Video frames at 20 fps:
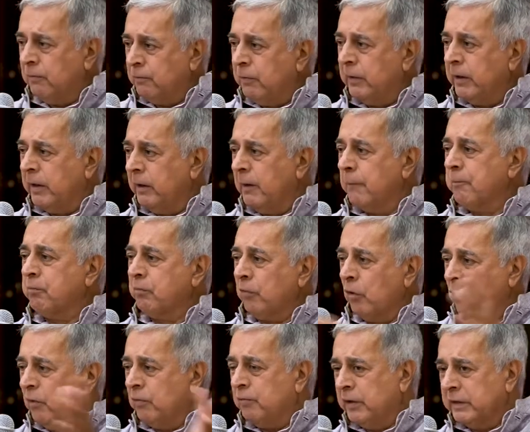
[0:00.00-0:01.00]

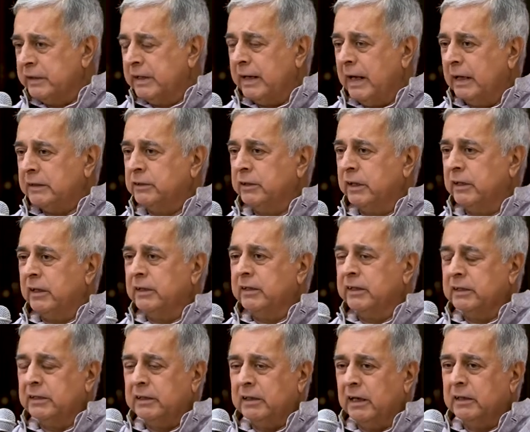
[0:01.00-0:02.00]
further action
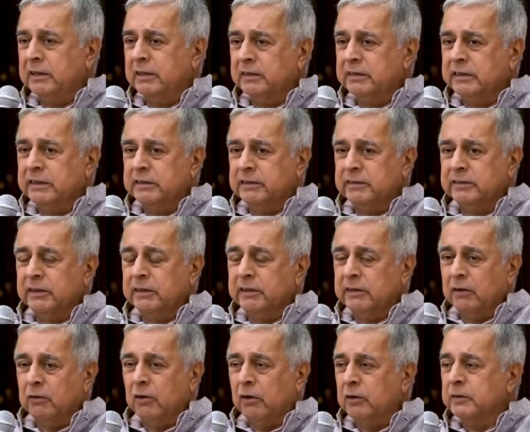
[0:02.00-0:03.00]
under these
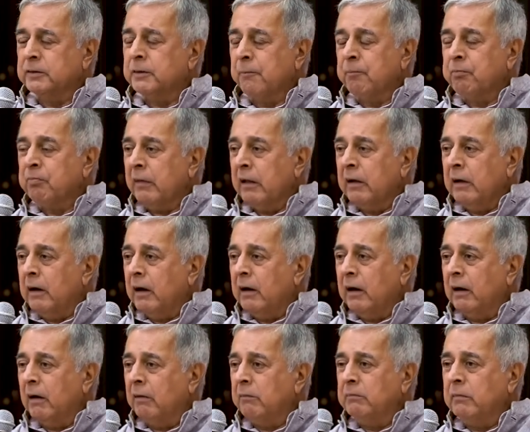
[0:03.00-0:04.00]
laws.
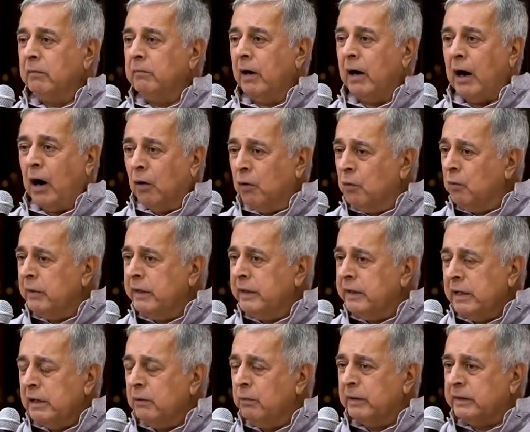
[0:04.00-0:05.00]
How do we
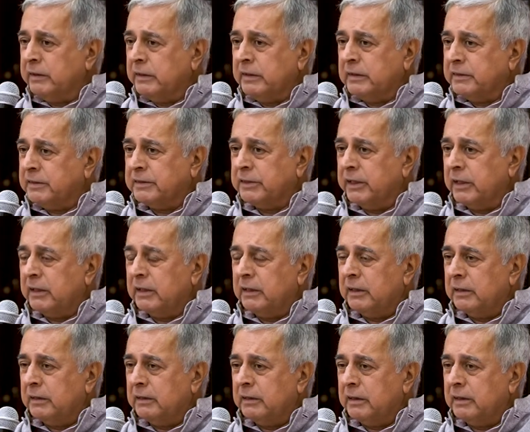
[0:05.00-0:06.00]
deal with this
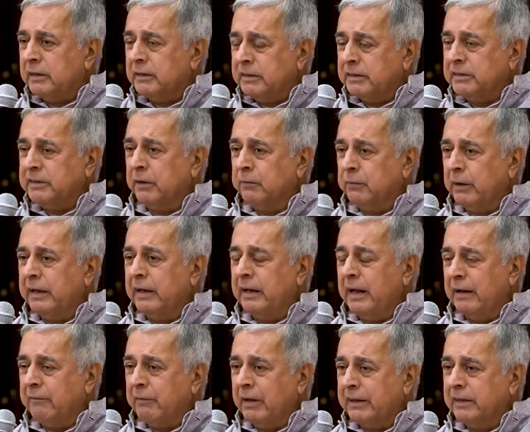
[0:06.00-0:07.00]
this thing
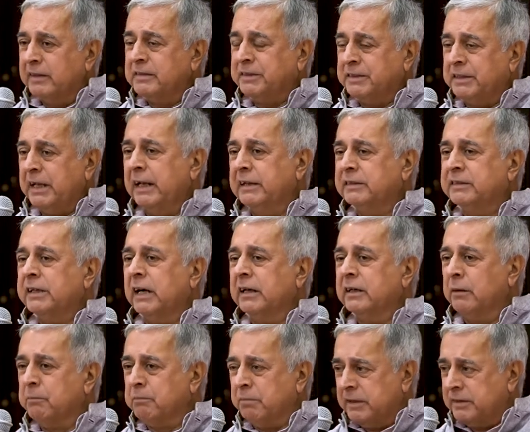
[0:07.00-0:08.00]
when the states are
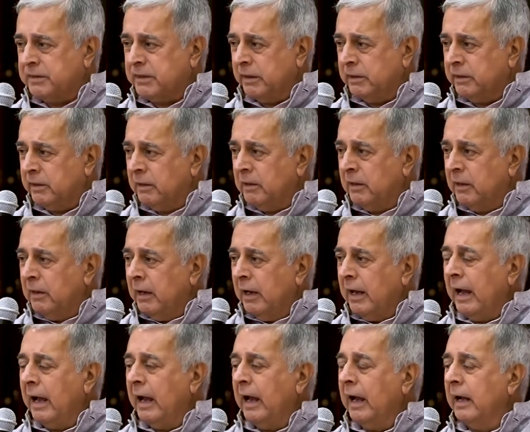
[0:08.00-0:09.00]
complicit?
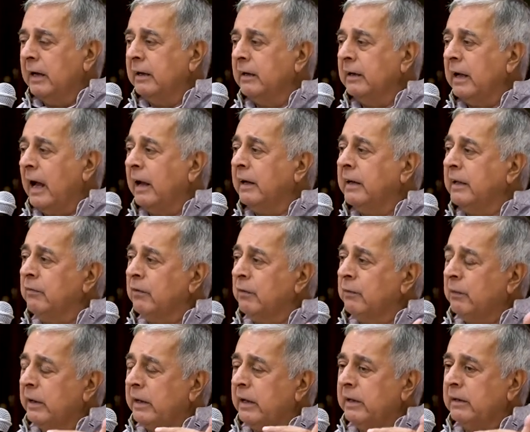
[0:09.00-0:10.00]
And
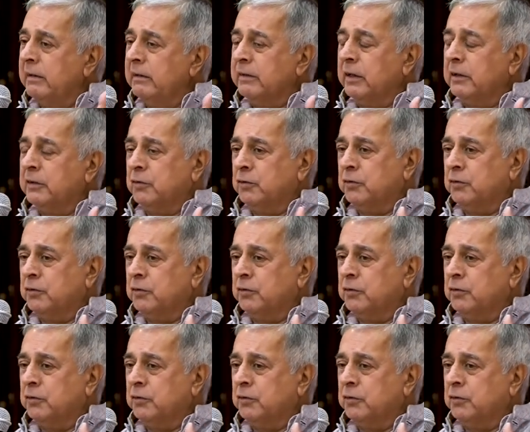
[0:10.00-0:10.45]
even where the